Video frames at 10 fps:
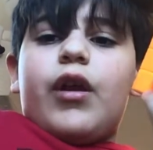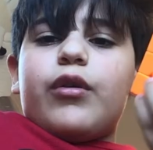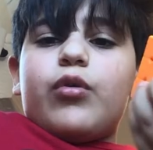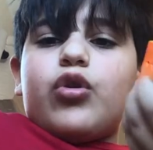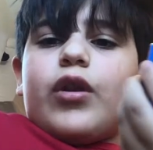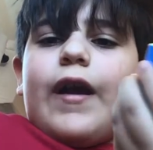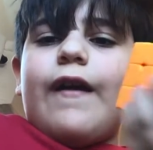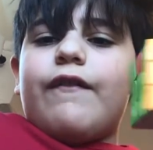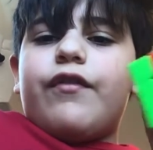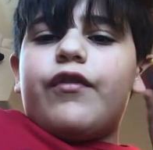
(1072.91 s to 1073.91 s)
So now you
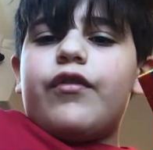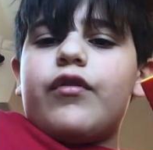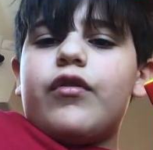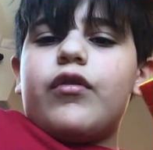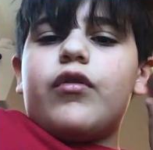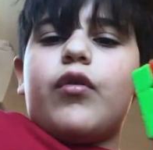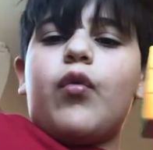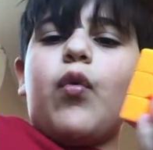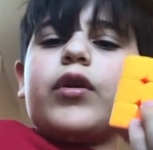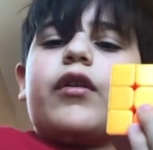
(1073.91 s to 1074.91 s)
should have
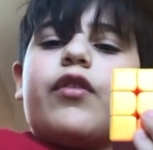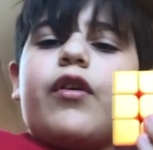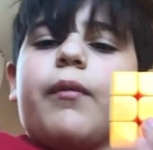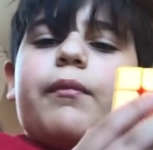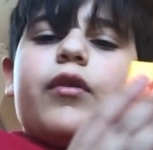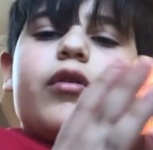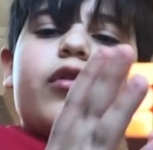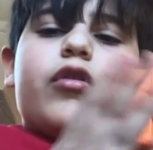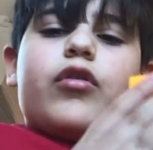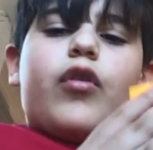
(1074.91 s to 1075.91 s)
one of
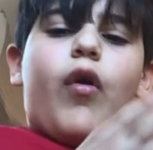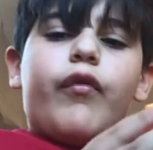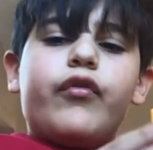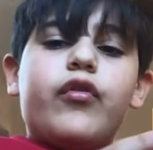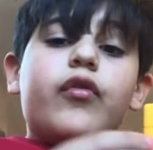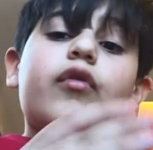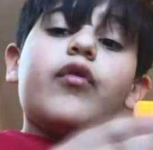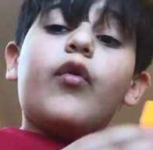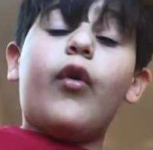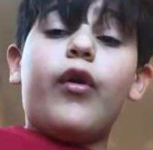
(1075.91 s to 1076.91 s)
them solved,
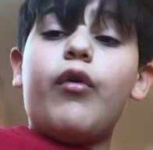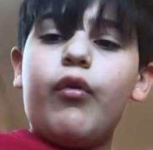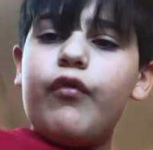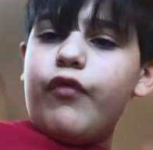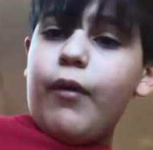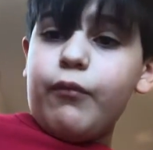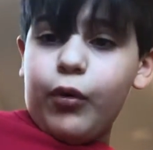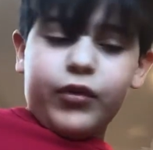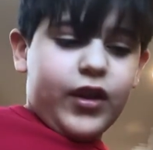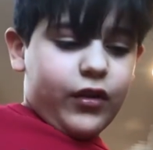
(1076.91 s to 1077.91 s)
or
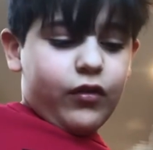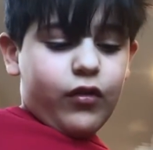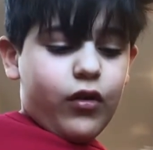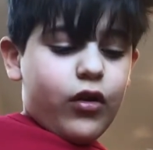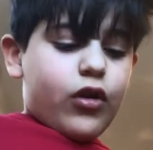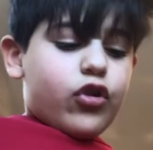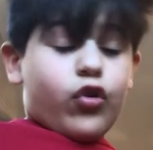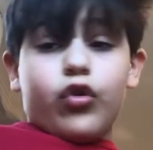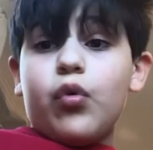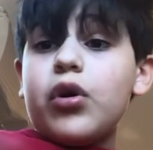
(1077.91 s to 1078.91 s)
them rotated.
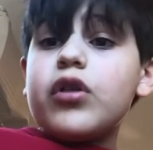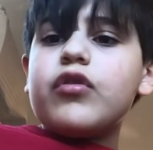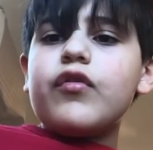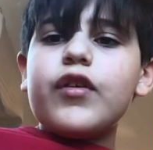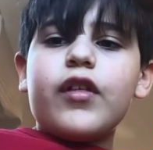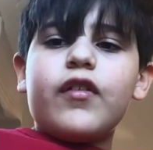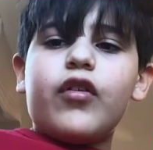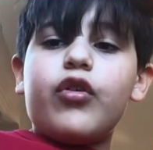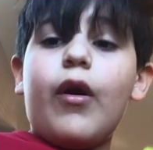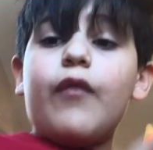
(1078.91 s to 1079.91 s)
So you want to do
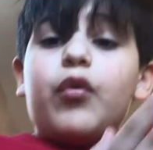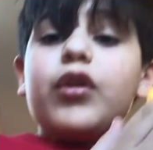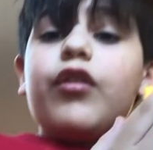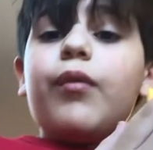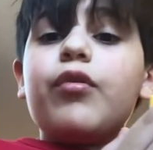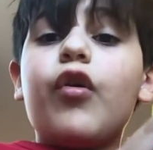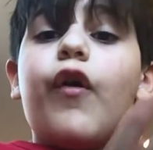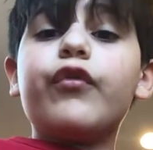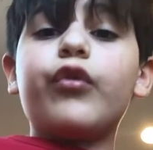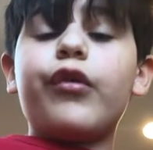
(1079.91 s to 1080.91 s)
this until you have one of
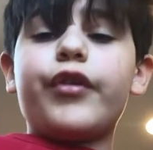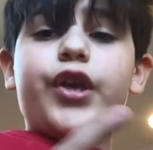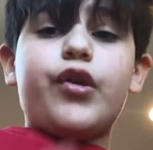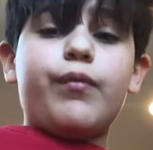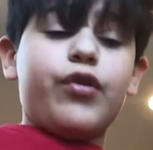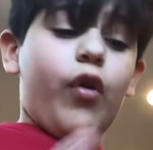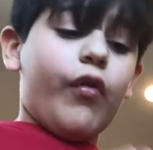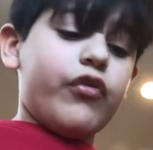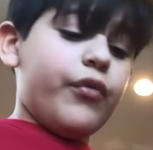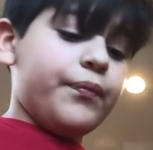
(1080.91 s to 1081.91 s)
them solved or the cube
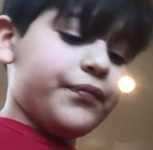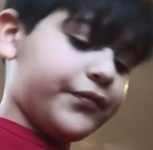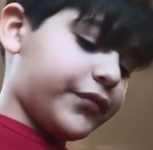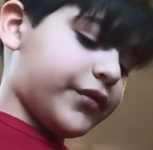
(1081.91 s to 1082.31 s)
solved.